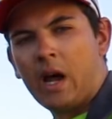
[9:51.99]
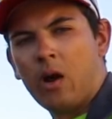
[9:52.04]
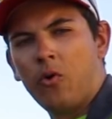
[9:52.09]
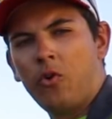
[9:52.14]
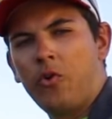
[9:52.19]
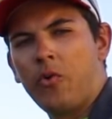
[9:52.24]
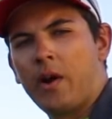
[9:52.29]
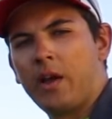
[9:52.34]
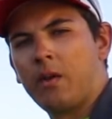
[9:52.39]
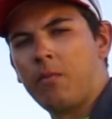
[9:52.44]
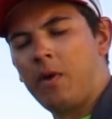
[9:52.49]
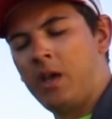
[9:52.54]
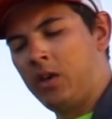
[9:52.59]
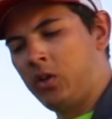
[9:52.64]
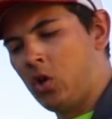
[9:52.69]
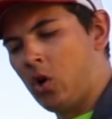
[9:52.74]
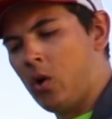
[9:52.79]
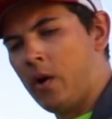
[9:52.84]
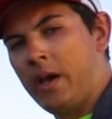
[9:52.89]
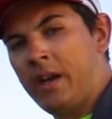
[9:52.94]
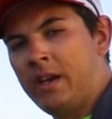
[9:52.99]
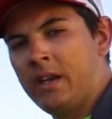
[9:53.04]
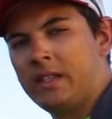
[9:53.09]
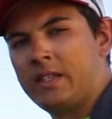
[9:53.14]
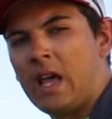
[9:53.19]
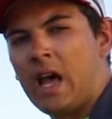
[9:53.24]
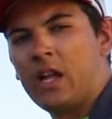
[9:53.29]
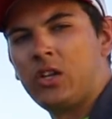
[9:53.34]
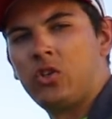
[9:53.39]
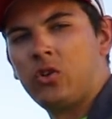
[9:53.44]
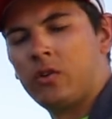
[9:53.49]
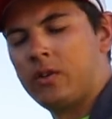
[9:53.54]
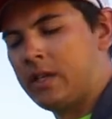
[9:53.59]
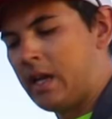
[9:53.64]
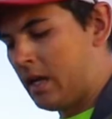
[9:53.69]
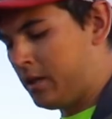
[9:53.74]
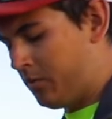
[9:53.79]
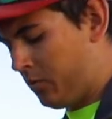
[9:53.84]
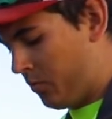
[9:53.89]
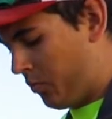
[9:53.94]
I would recommend go ahead and attach your
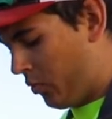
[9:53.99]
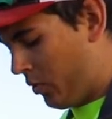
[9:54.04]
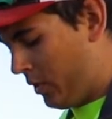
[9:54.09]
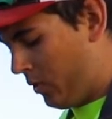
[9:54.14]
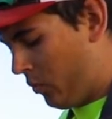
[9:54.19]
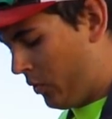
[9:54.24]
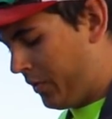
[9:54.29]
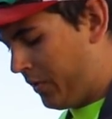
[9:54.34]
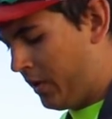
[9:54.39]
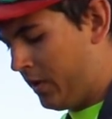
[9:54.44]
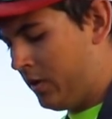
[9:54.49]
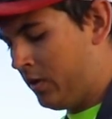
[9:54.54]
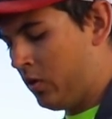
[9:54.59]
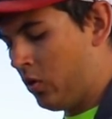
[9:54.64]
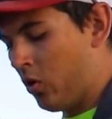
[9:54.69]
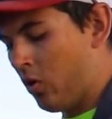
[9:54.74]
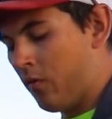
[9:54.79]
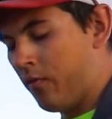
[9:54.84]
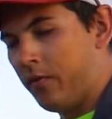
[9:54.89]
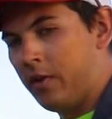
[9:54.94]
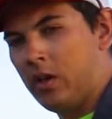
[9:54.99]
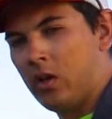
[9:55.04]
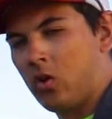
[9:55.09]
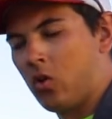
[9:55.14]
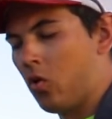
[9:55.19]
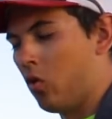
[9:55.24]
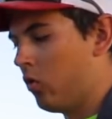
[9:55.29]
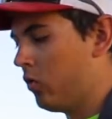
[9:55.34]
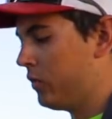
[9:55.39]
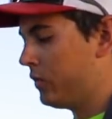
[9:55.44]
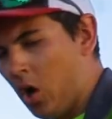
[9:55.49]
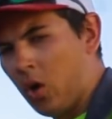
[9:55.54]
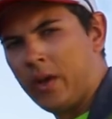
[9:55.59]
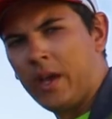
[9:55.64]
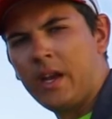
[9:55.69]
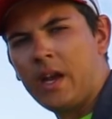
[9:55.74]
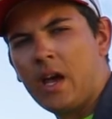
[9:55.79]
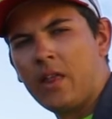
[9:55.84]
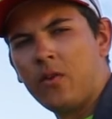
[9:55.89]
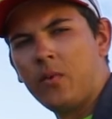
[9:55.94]
attachment point within your vehicle.
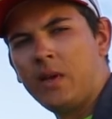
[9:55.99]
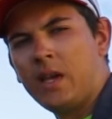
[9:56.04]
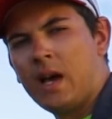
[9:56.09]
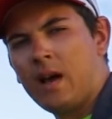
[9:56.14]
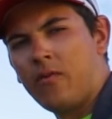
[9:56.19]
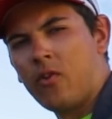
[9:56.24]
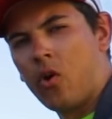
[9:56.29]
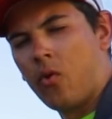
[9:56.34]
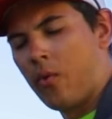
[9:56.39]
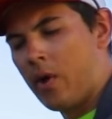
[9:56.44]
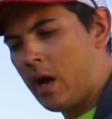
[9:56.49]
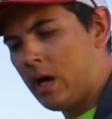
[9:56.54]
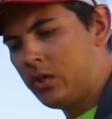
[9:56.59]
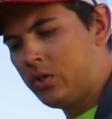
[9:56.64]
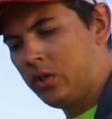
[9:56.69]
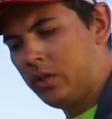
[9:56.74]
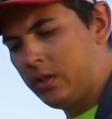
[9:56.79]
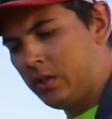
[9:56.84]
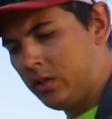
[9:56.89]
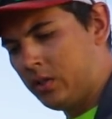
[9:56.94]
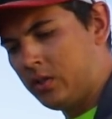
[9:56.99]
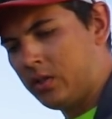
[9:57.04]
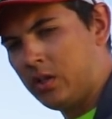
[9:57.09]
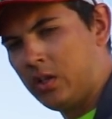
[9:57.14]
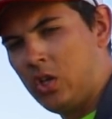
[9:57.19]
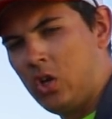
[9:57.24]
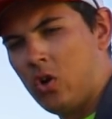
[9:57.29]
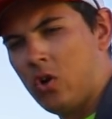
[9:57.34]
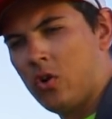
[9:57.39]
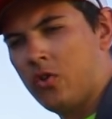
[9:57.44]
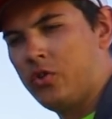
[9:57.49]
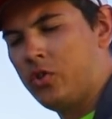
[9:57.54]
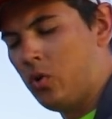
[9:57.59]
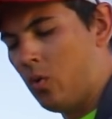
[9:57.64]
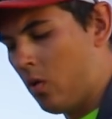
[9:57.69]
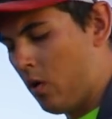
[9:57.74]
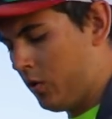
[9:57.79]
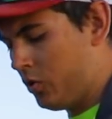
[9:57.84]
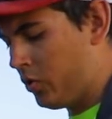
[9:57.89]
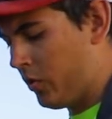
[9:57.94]
Okay, now that we have our ratchet secured
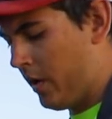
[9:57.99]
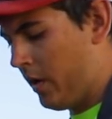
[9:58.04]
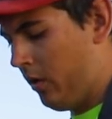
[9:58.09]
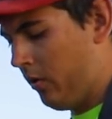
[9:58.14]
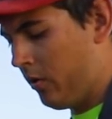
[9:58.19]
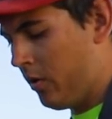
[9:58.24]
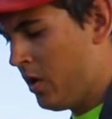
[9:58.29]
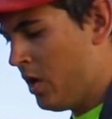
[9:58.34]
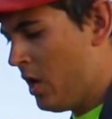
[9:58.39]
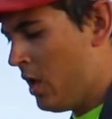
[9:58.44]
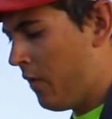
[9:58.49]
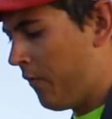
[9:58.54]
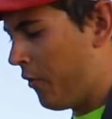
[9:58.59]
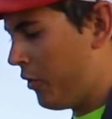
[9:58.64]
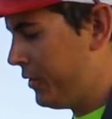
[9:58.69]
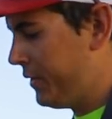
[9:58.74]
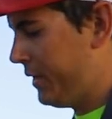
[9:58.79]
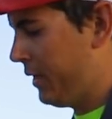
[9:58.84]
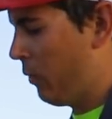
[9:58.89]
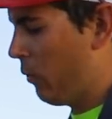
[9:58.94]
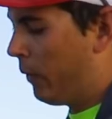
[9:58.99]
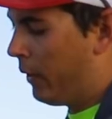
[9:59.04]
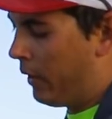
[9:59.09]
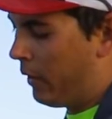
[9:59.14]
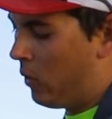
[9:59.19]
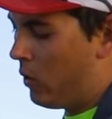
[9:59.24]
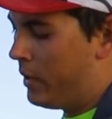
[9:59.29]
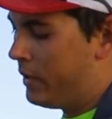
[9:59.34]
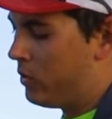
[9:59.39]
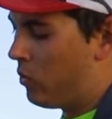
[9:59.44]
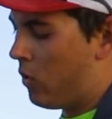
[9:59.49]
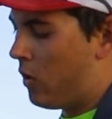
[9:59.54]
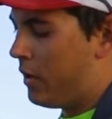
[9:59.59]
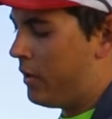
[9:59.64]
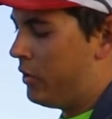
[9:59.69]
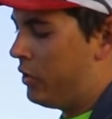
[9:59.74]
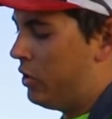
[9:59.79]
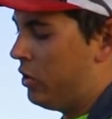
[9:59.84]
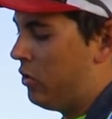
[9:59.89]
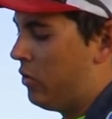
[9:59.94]
to our trailer, first thing we're going to
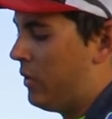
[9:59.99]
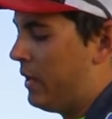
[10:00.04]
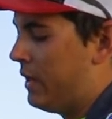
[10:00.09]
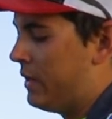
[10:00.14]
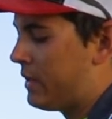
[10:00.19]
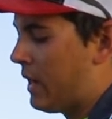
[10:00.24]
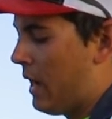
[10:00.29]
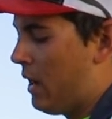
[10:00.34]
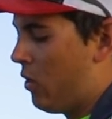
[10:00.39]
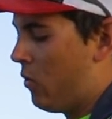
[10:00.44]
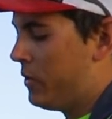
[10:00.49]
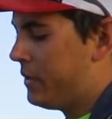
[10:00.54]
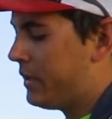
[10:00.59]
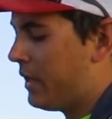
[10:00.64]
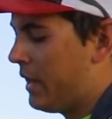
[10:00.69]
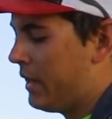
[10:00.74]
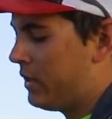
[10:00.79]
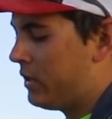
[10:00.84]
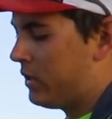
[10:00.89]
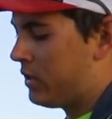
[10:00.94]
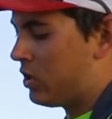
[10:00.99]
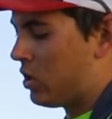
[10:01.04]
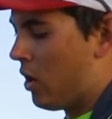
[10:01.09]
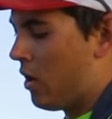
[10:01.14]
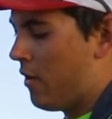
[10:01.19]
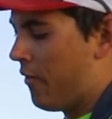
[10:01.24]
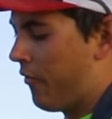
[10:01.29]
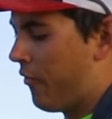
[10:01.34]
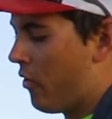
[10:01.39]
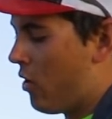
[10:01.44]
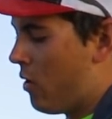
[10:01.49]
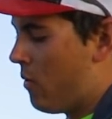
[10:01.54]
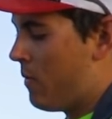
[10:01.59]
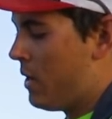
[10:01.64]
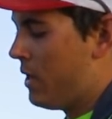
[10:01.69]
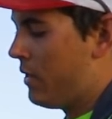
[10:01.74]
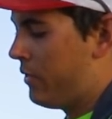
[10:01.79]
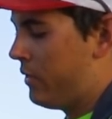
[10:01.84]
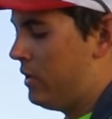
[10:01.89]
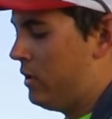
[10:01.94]
want to do is, I always like to start
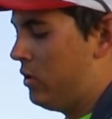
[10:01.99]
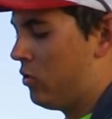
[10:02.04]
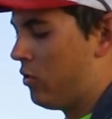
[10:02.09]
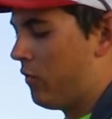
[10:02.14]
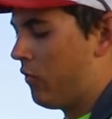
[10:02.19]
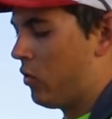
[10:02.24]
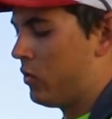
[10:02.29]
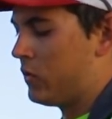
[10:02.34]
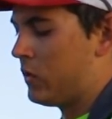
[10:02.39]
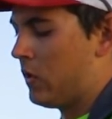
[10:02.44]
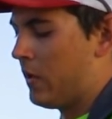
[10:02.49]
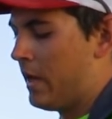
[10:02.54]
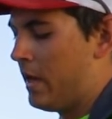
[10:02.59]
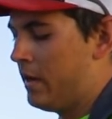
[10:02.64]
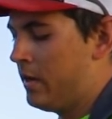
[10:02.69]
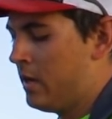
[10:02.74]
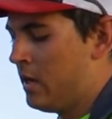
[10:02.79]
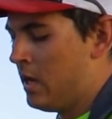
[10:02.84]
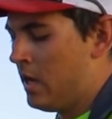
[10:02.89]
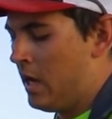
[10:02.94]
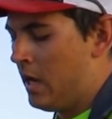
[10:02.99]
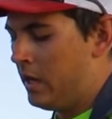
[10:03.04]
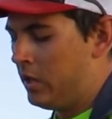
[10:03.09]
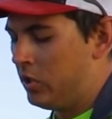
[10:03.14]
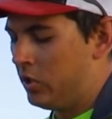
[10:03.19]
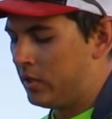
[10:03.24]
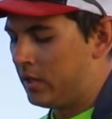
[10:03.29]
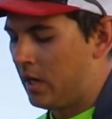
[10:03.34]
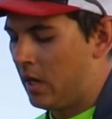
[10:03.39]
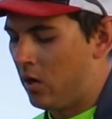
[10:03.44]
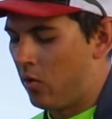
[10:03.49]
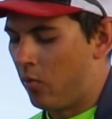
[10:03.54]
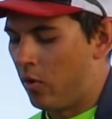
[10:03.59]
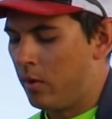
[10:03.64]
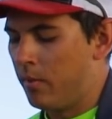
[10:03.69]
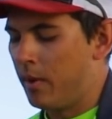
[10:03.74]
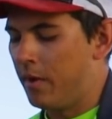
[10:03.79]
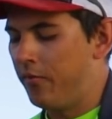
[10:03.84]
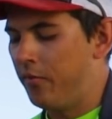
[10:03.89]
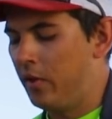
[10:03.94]
from the universal end and just kind of run my